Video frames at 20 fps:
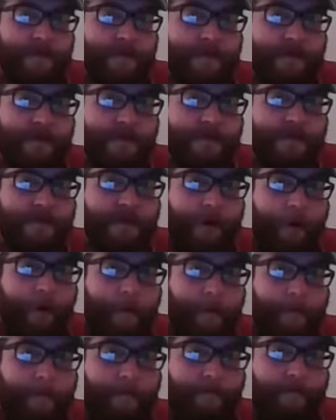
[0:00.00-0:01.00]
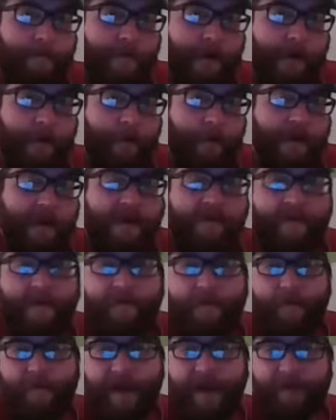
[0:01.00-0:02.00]
So, you know, even
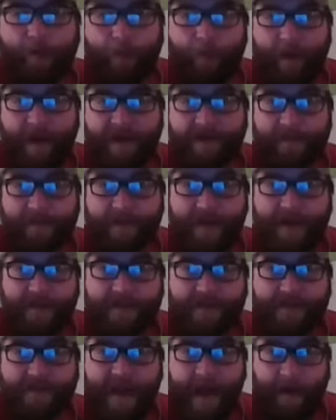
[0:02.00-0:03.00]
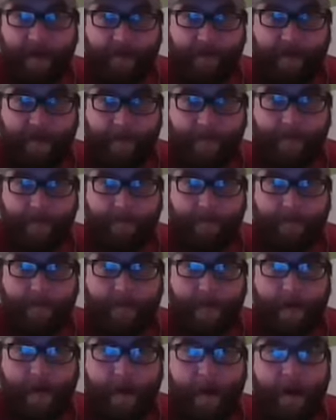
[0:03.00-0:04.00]
if you take the race relations out of it,
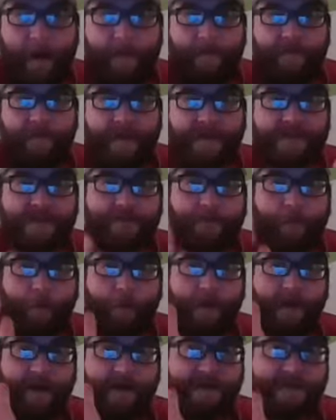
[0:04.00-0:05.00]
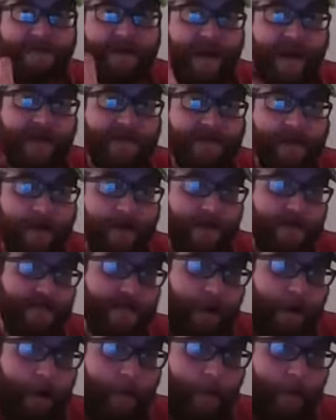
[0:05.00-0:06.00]
this story stands on its
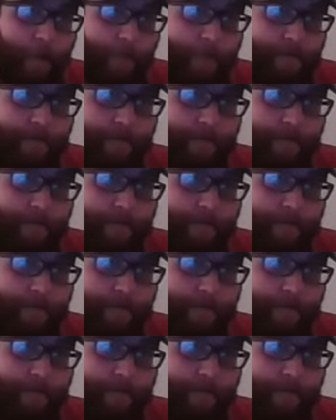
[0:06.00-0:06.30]
own